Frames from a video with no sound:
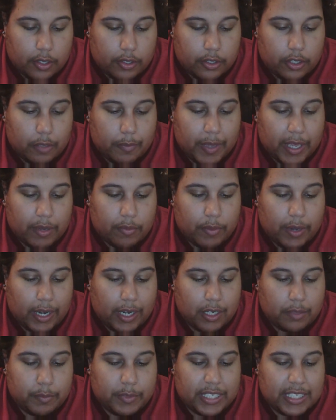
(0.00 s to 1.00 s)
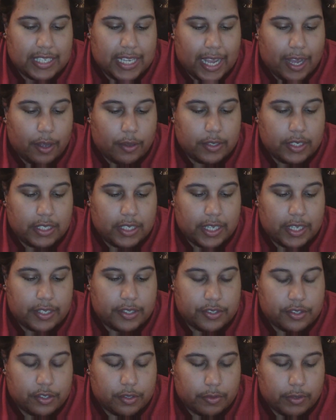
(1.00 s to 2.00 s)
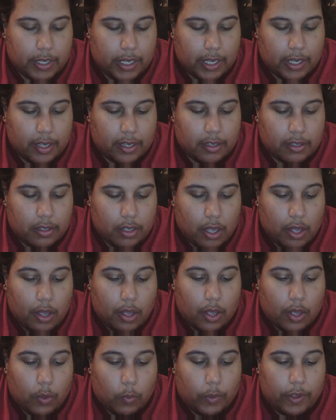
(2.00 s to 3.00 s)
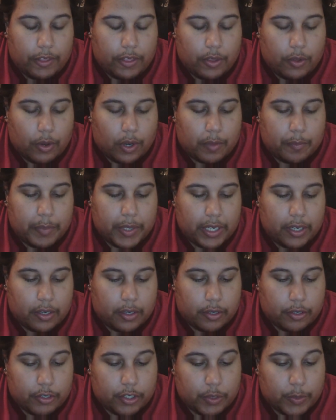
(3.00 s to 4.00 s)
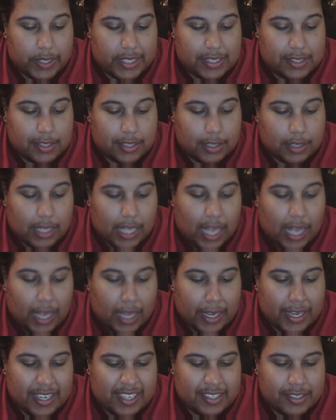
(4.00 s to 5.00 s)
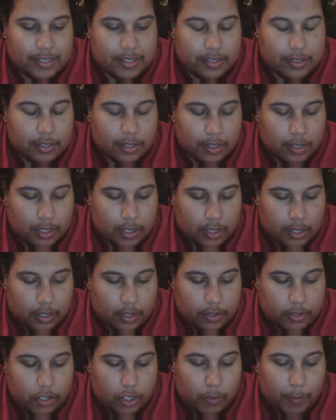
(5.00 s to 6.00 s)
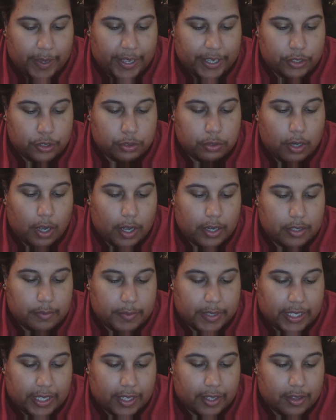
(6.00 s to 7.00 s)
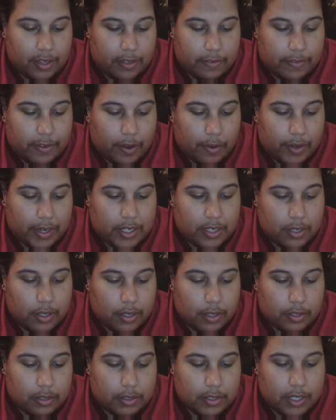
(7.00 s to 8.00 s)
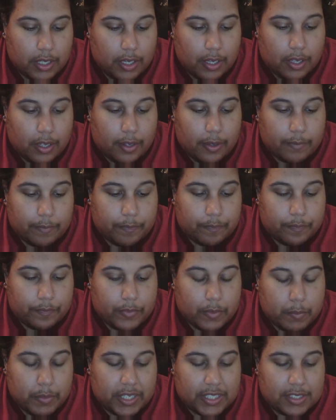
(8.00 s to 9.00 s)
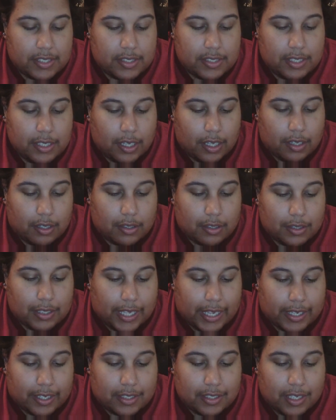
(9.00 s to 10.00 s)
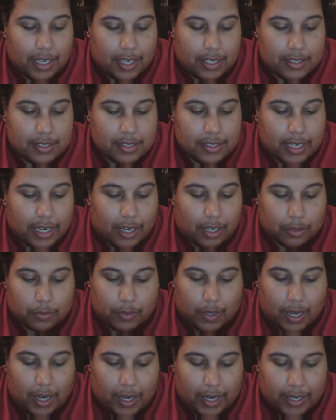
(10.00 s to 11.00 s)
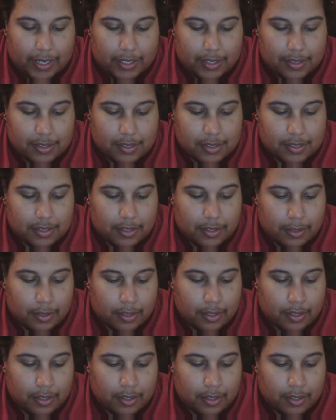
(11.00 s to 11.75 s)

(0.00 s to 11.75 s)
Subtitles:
You may write me down in history with your bitter, twisted lies. You may trod me in the very dirt, but still, like dust, I'll rise.